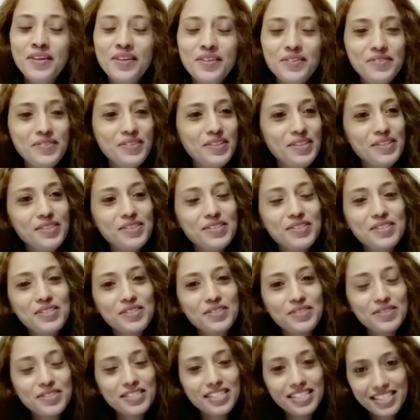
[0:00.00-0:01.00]
we used
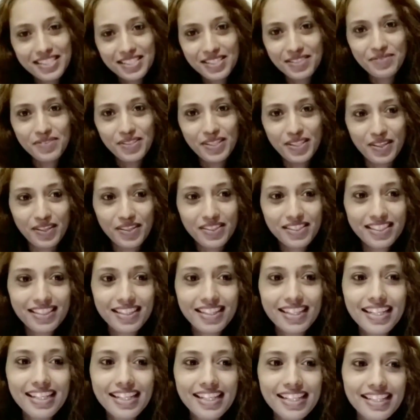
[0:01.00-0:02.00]
to tease him a lot
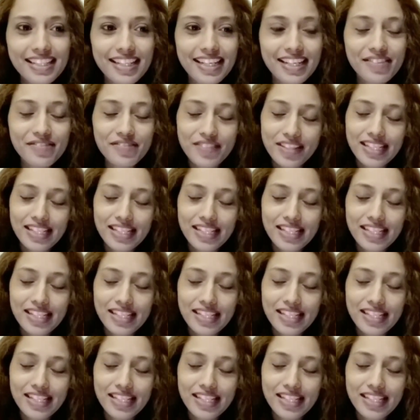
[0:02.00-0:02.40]
that